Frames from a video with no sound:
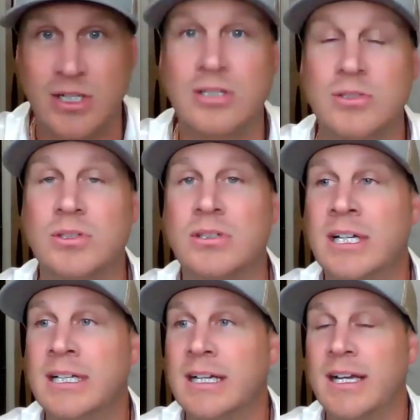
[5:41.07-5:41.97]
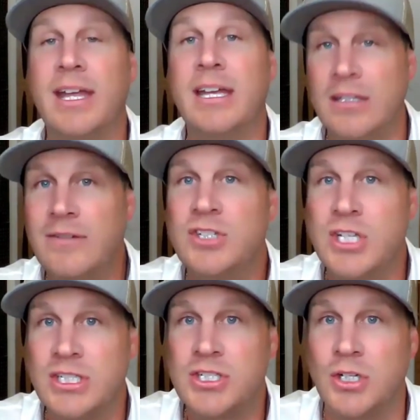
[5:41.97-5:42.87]
circle that you've
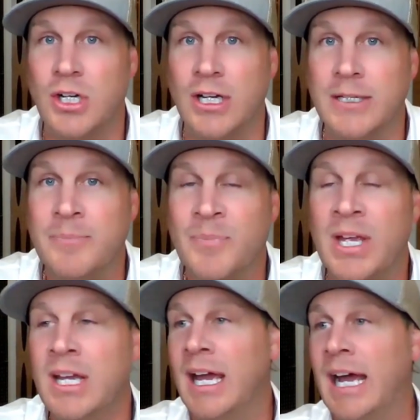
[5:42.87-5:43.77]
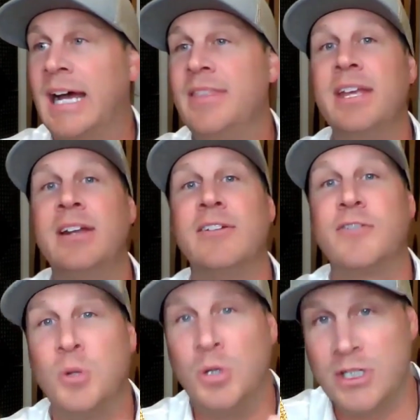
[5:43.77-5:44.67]
just drawn. And then,
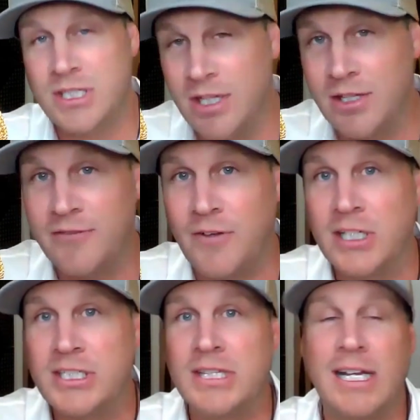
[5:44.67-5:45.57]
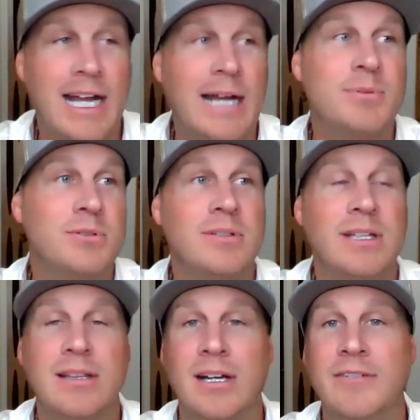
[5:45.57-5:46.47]
of course, another function that I
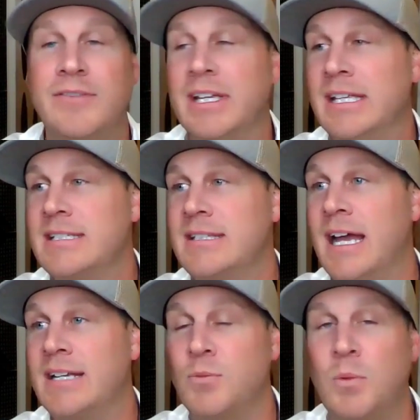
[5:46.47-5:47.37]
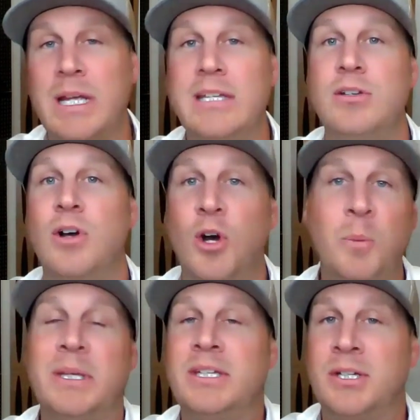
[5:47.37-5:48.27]
absolutely love is that when you
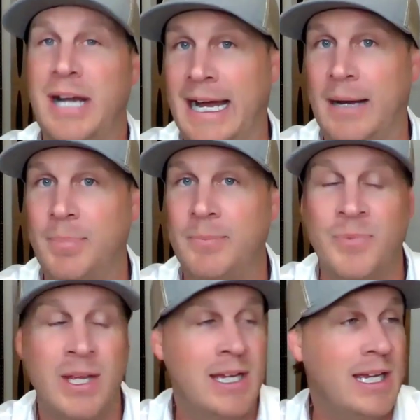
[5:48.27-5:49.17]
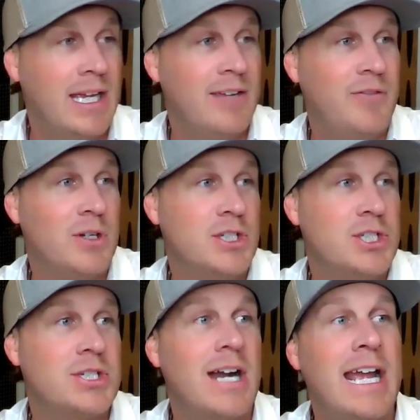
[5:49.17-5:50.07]
open your app, if you're
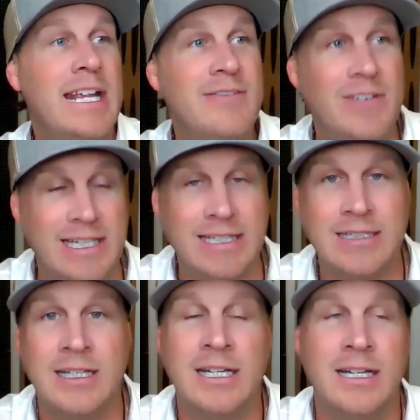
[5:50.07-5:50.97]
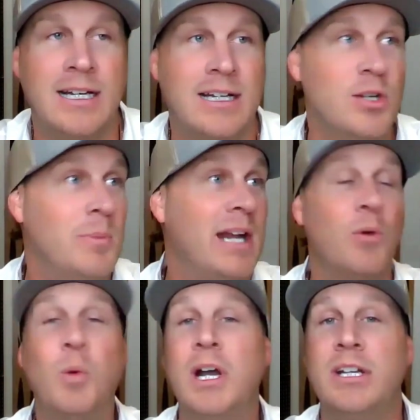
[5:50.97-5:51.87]
driving, no
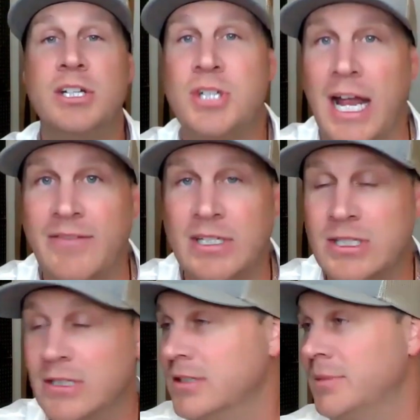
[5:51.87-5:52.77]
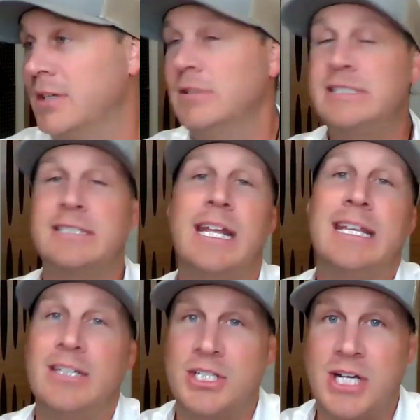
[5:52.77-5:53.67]
matter where you're driving to, no matter what
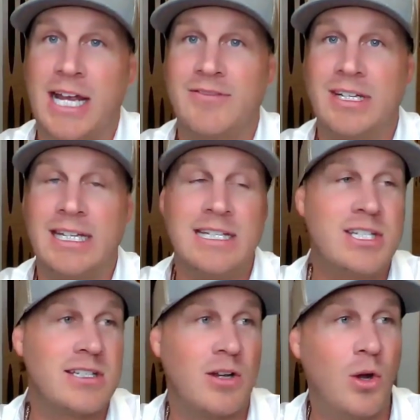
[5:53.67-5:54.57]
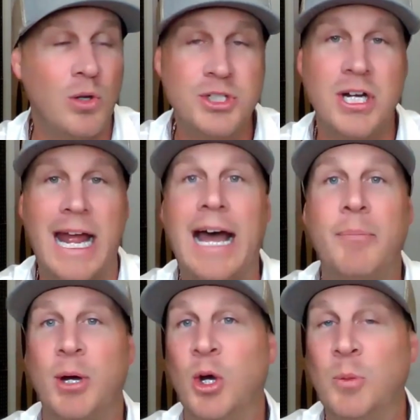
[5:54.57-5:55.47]
state you're driving in, just hold your
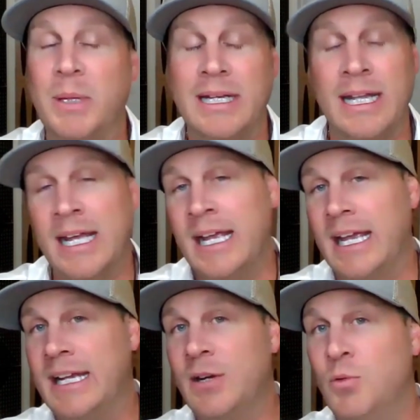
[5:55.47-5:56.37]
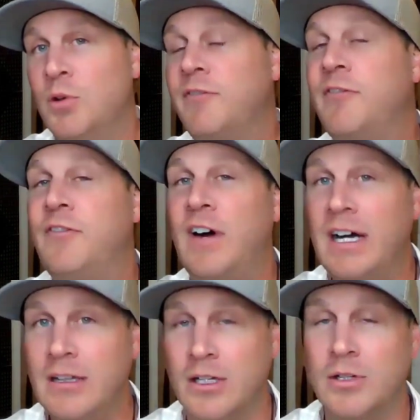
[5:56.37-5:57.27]
app open and it will
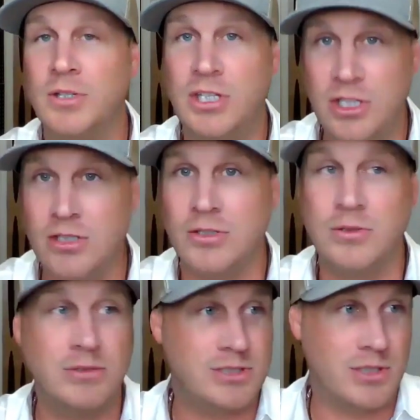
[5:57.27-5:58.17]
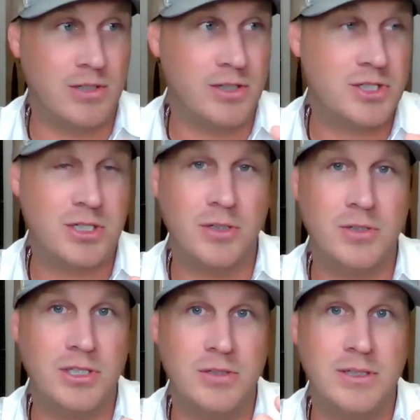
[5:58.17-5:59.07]
follow you. So it'll show
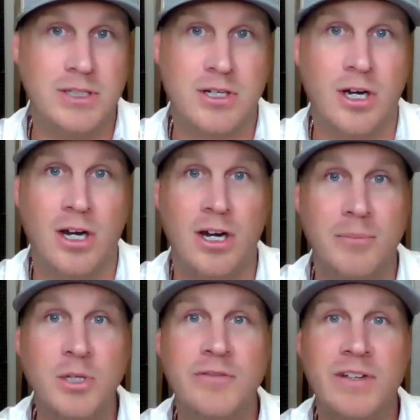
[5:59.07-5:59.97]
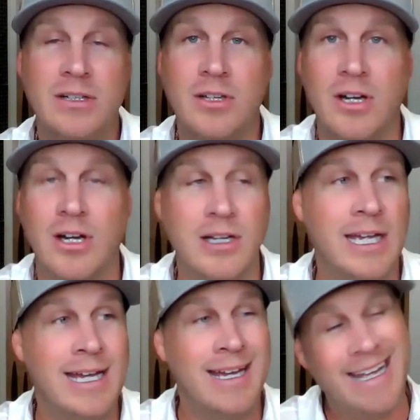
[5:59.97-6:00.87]
you in the car moving
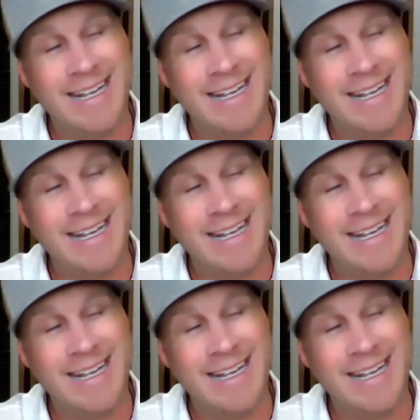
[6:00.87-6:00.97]
along.